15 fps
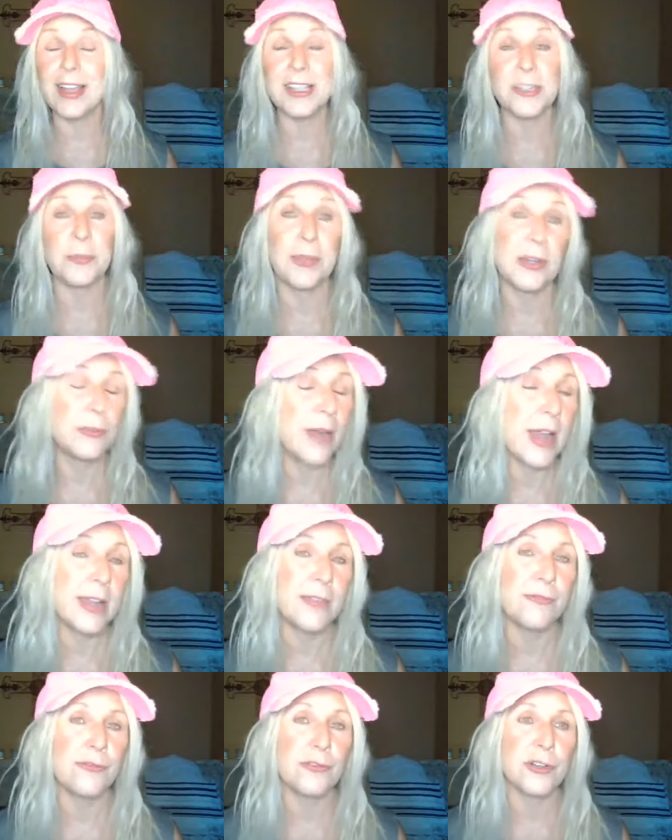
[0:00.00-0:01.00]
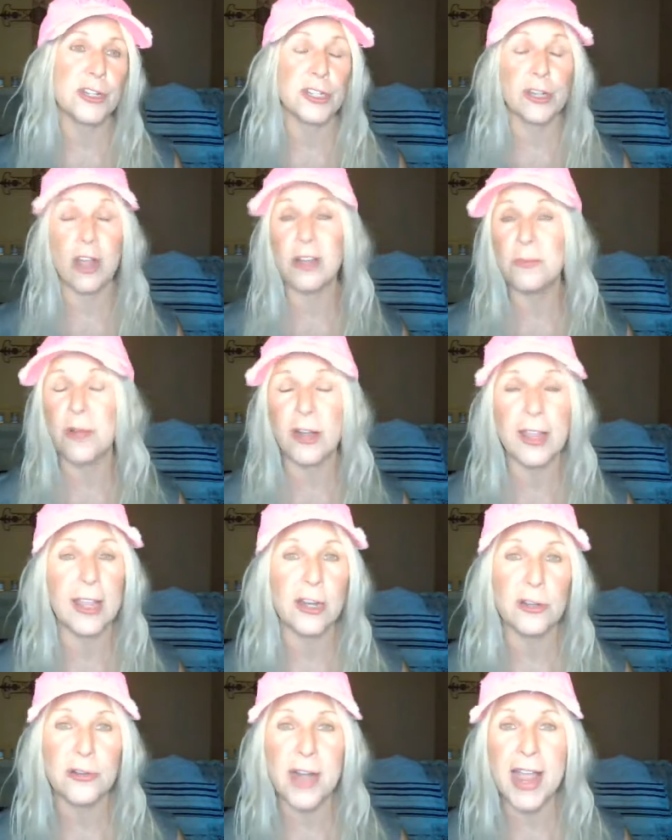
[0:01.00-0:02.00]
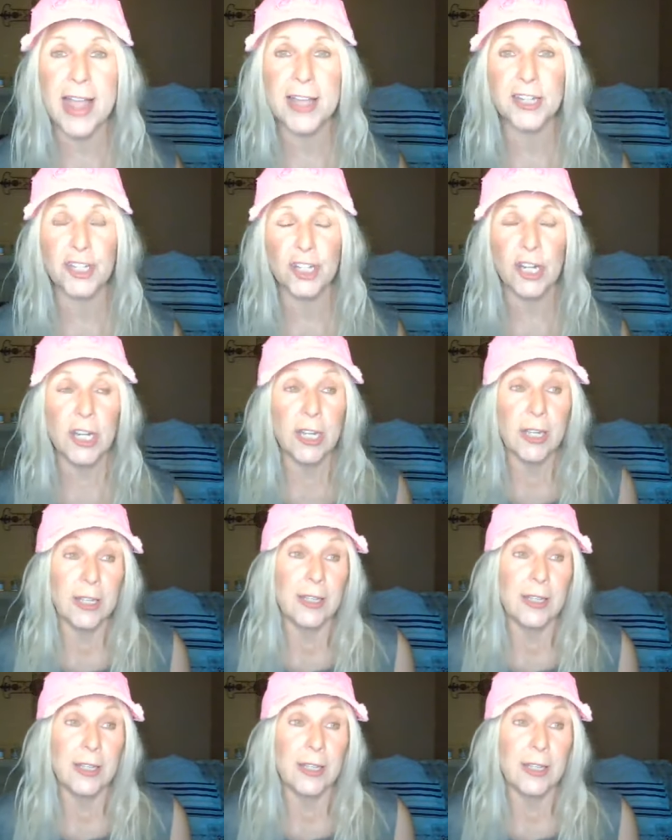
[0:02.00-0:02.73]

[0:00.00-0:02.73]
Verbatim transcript: Guys, be ready for a stock market crash.